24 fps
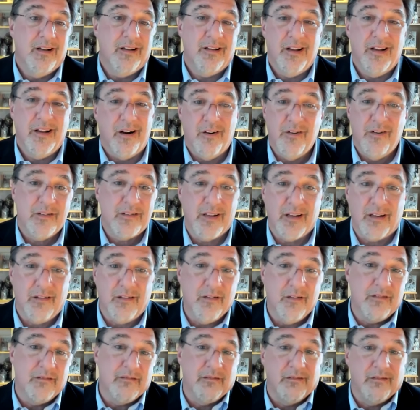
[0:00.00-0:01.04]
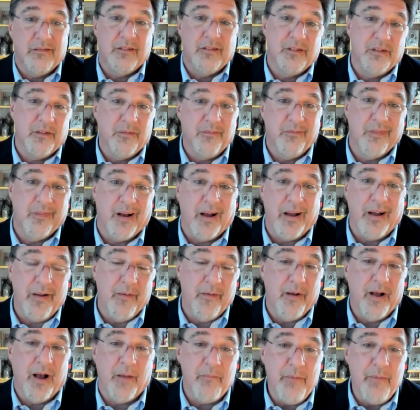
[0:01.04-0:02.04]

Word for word: You know, it's like I,